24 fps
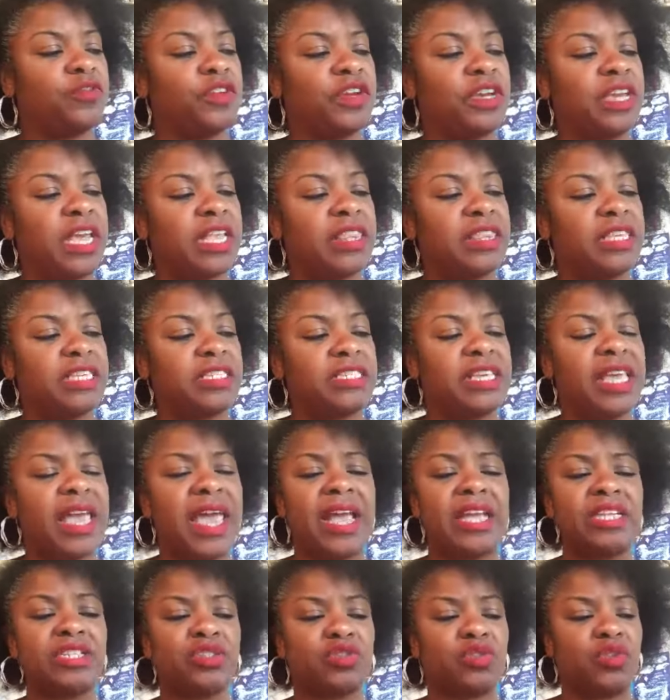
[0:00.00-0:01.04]
forget this
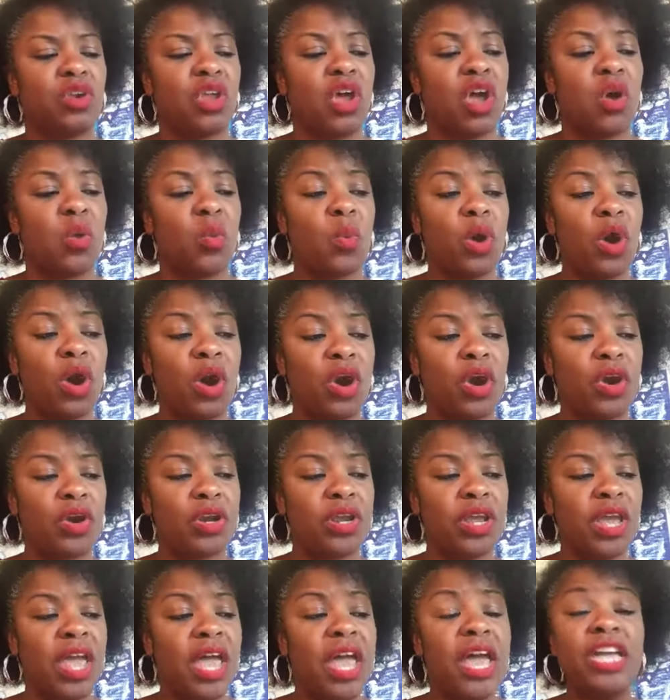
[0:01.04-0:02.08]
extra long
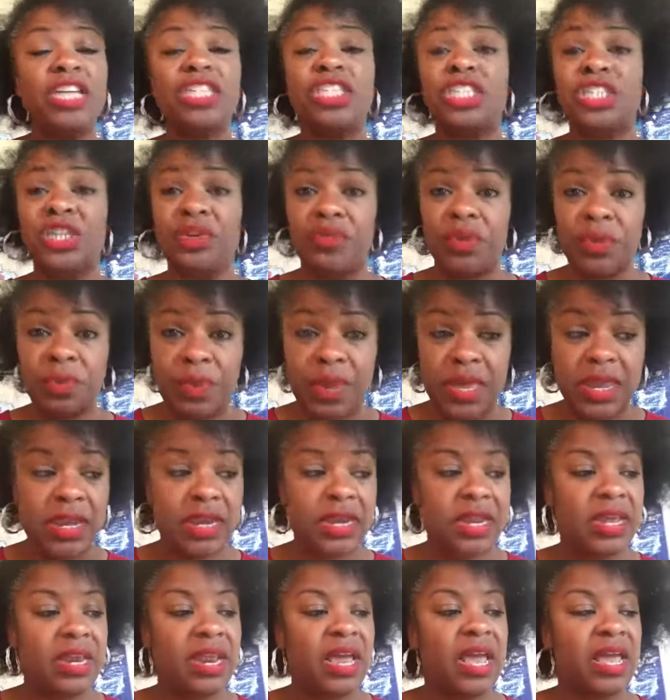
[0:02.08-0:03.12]
word, she
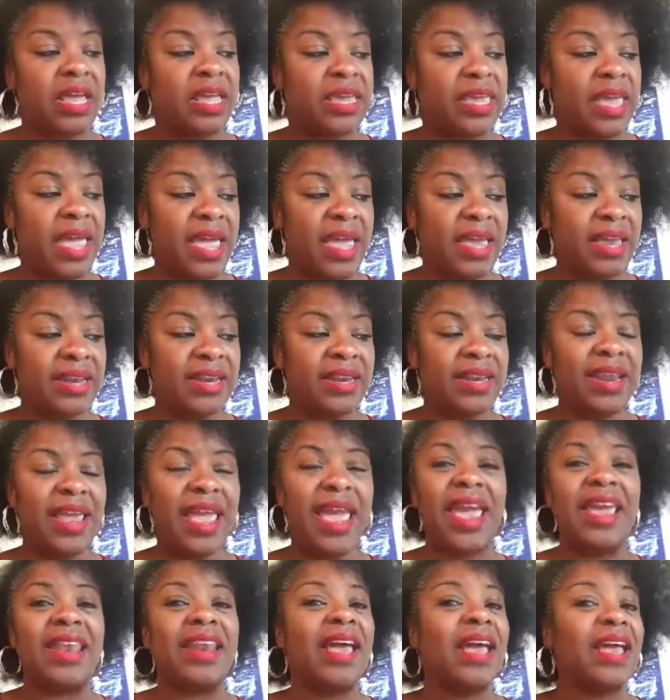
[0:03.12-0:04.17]
repeated it again
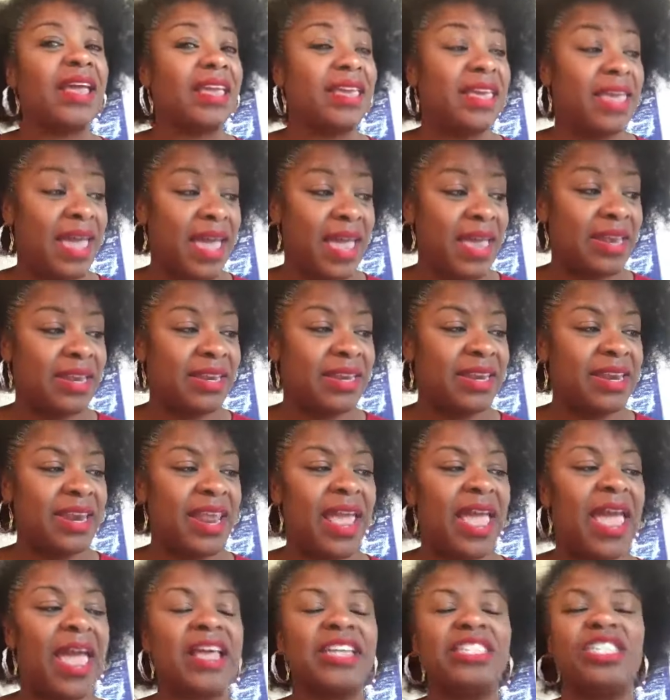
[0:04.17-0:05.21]
and again
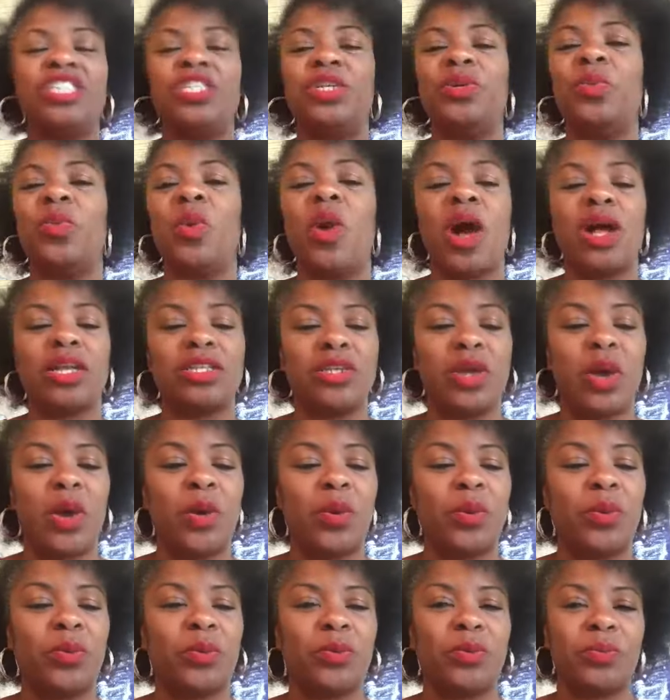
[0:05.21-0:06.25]
as she walked
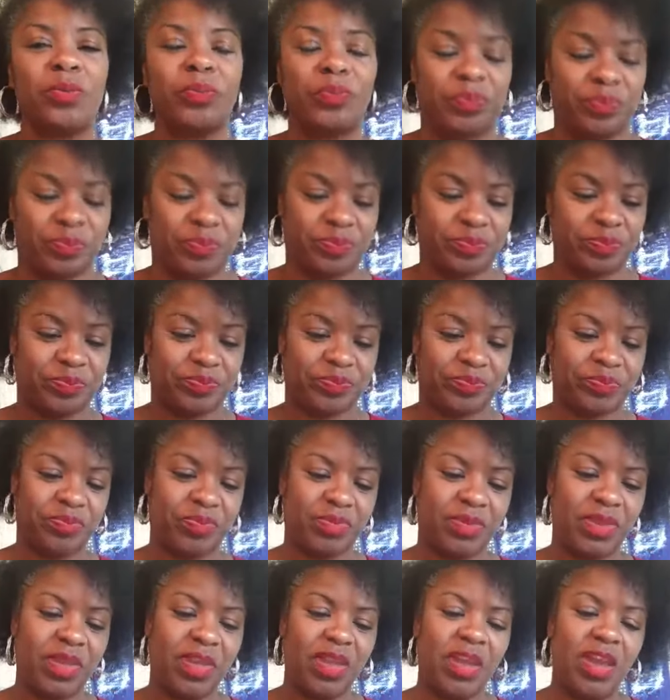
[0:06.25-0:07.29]
home.
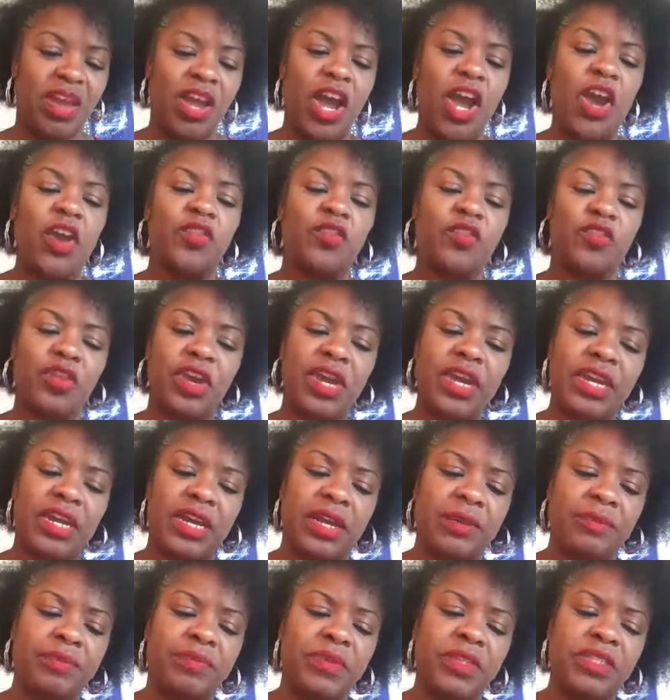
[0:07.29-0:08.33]

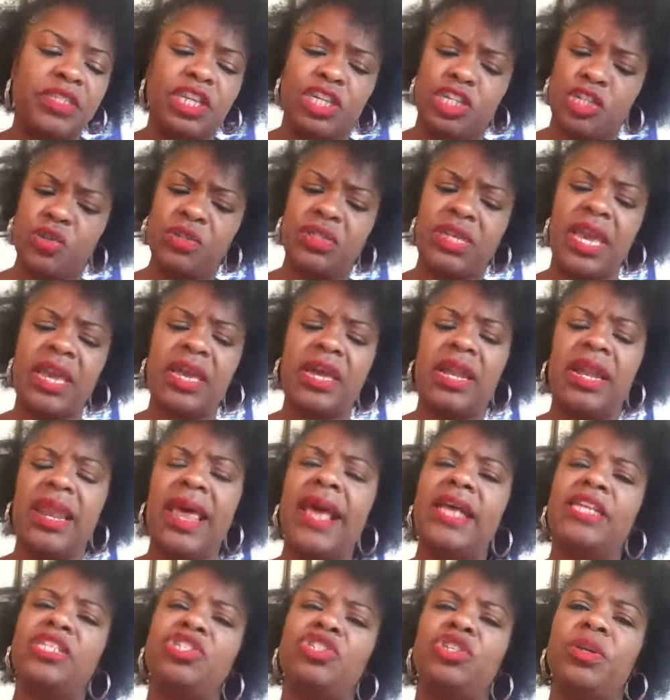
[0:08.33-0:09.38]
Frida, did you take a
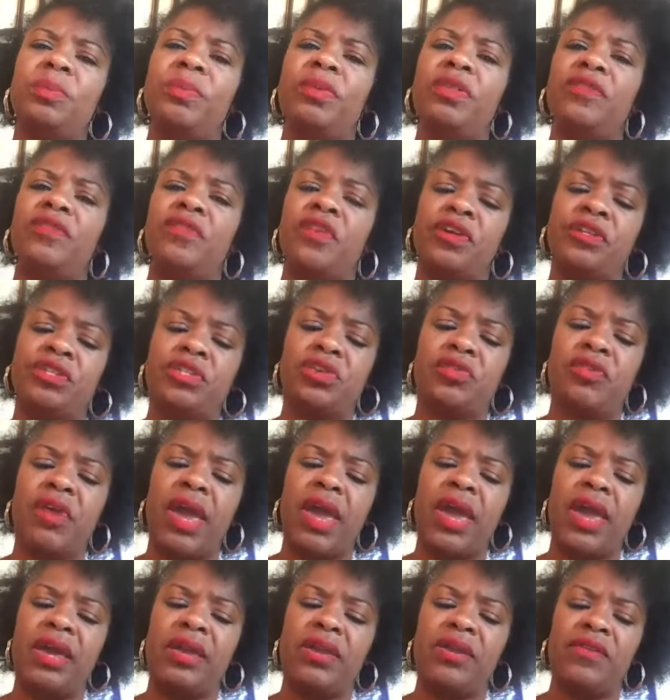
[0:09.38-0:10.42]
class trip in the first
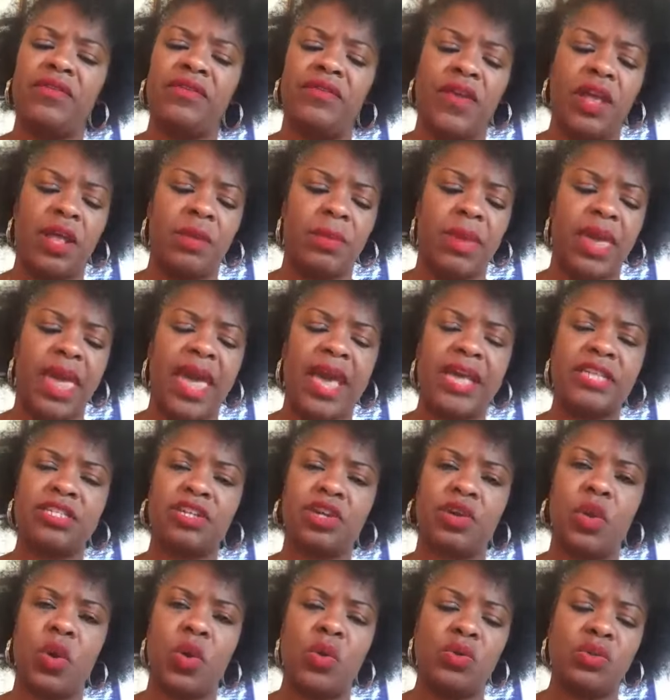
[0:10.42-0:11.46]
grade? Velma asked
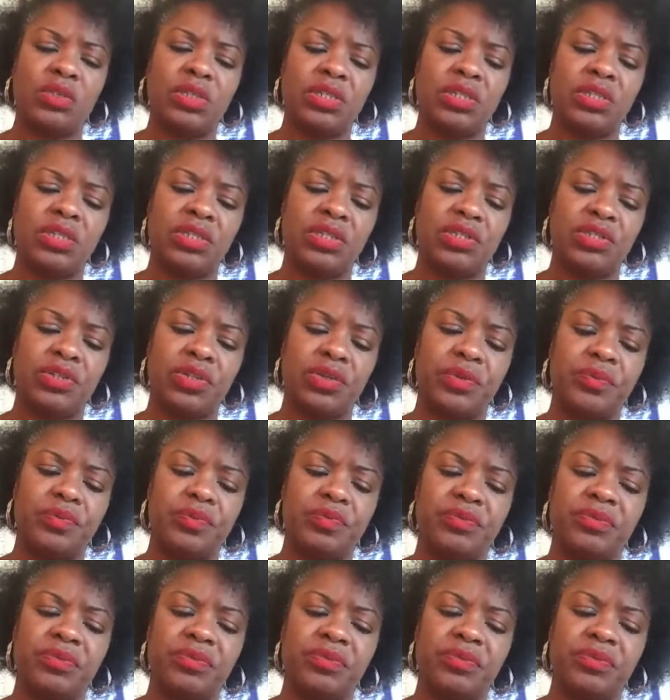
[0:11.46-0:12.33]
her older sister.